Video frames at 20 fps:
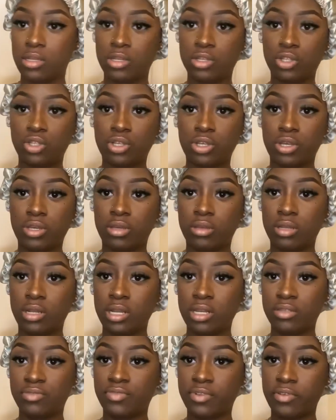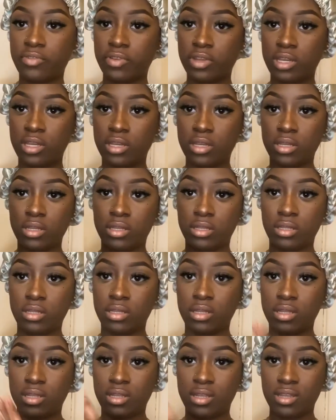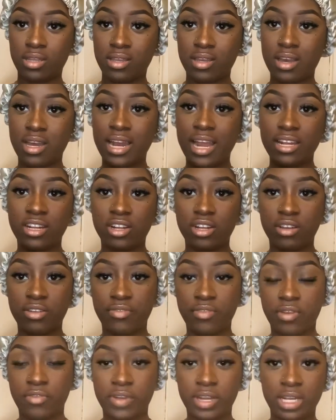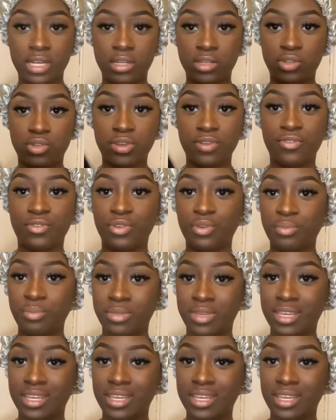So it looks very, I like the look of it already, and it's not even on me.